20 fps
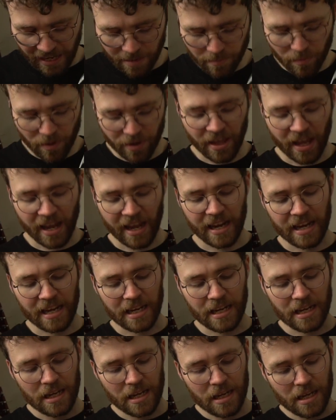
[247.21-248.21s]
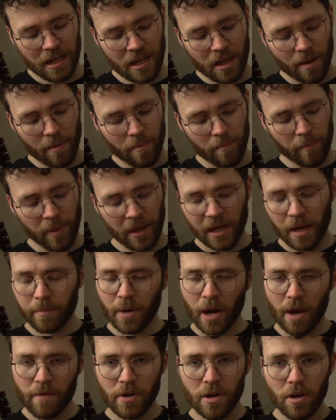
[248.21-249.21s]
came with a pickup
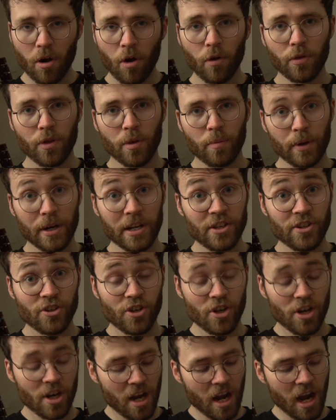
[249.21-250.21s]
cover on the bridge.